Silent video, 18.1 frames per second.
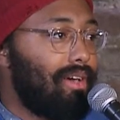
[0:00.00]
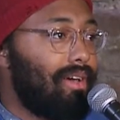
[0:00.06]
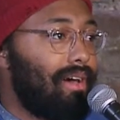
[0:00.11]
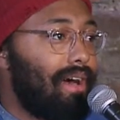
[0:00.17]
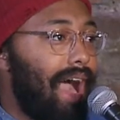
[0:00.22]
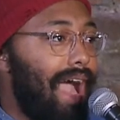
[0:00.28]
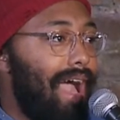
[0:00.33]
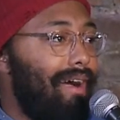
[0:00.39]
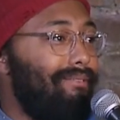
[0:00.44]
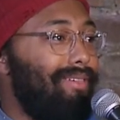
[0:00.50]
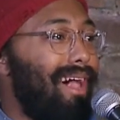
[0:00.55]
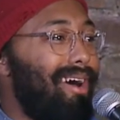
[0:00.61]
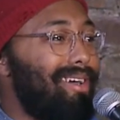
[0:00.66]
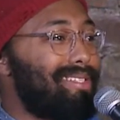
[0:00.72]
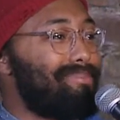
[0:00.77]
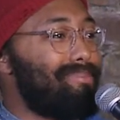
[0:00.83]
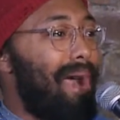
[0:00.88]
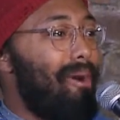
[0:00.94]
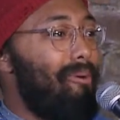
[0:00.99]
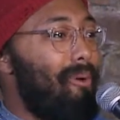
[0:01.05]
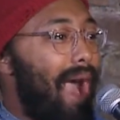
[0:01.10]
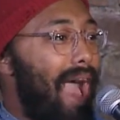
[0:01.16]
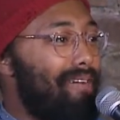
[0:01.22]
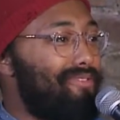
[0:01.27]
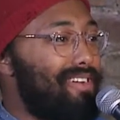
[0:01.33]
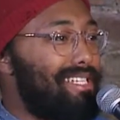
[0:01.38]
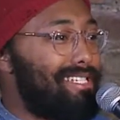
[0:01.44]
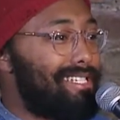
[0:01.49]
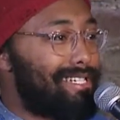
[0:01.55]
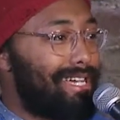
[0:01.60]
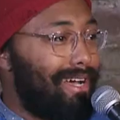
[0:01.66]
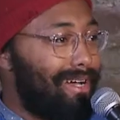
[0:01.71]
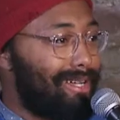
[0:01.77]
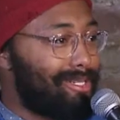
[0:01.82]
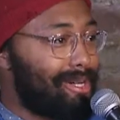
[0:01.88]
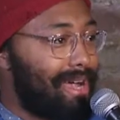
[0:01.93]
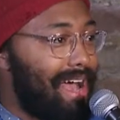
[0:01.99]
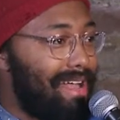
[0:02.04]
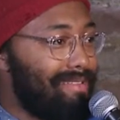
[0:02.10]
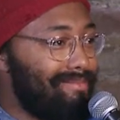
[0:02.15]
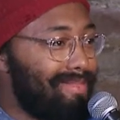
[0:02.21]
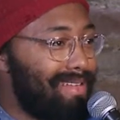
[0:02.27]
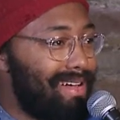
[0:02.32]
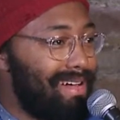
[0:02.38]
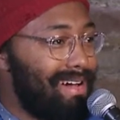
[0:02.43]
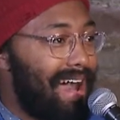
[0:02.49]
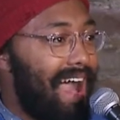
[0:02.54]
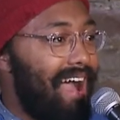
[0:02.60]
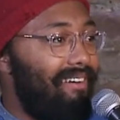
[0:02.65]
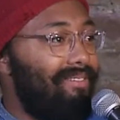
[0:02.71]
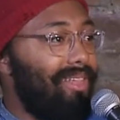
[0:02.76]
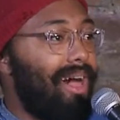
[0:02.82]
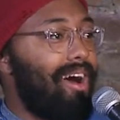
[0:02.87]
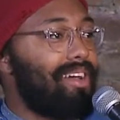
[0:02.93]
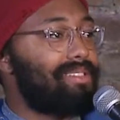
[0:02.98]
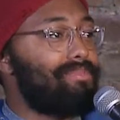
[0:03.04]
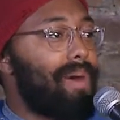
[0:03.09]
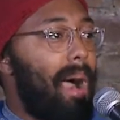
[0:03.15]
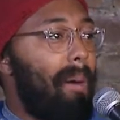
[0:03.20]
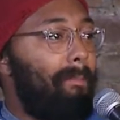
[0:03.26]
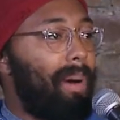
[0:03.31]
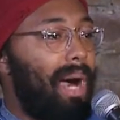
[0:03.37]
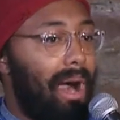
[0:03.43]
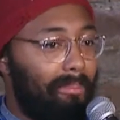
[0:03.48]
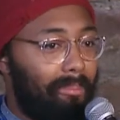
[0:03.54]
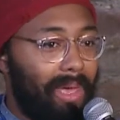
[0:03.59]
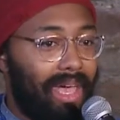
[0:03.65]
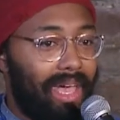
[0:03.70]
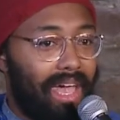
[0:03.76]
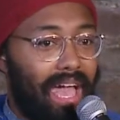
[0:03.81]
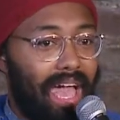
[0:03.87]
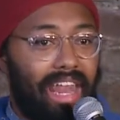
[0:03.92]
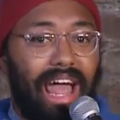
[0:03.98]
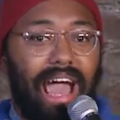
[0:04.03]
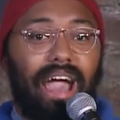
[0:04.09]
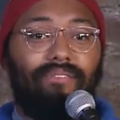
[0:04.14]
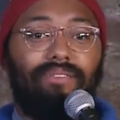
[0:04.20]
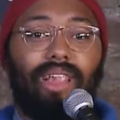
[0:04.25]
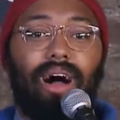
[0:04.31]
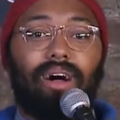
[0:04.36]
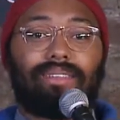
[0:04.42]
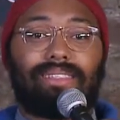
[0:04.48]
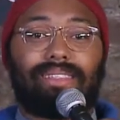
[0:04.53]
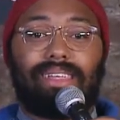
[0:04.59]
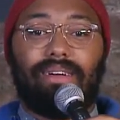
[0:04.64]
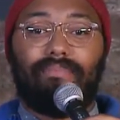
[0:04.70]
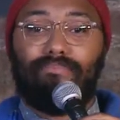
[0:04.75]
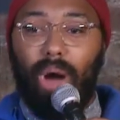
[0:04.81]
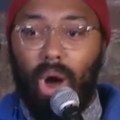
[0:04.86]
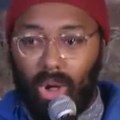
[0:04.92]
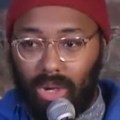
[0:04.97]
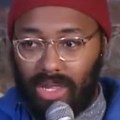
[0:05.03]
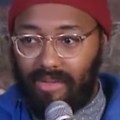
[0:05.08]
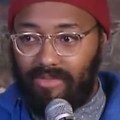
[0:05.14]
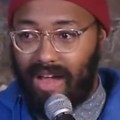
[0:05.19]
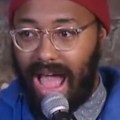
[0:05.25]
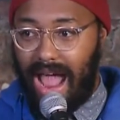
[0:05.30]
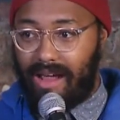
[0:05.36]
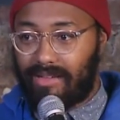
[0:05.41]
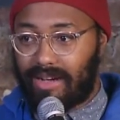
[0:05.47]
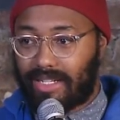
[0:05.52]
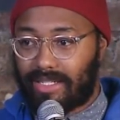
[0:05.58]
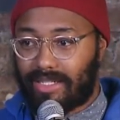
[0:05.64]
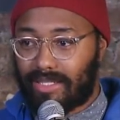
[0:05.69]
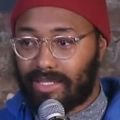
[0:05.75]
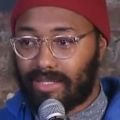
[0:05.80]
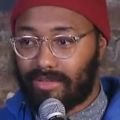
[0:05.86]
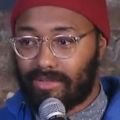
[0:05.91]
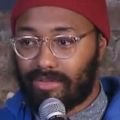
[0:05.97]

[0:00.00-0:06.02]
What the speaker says: I have lost my wife and children. I have lost my puppy, and I have lost the Ebola virus.